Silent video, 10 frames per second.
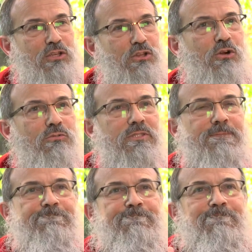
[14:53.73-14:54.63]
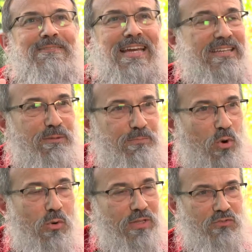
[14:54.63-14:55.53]
You don't get any
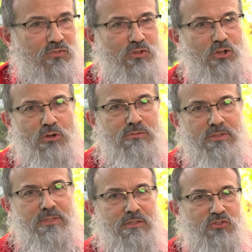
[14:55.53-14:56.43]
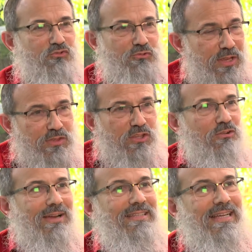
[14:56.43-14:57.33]
points. You don't strengthen
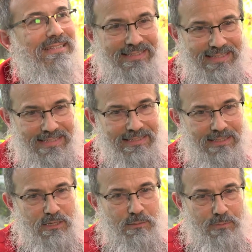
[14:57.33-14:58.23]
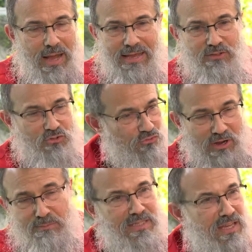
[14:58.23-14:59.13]
your identity by
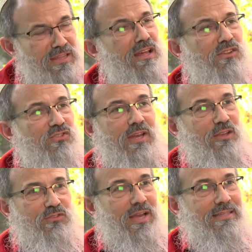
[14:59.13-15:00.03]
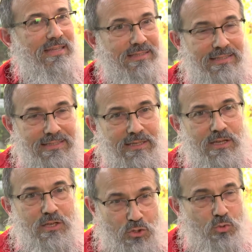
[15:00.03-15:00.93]
trampling on the other side's identity.
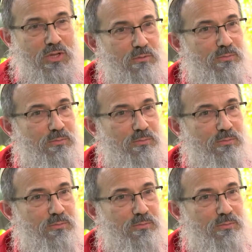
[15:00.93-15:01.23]
You can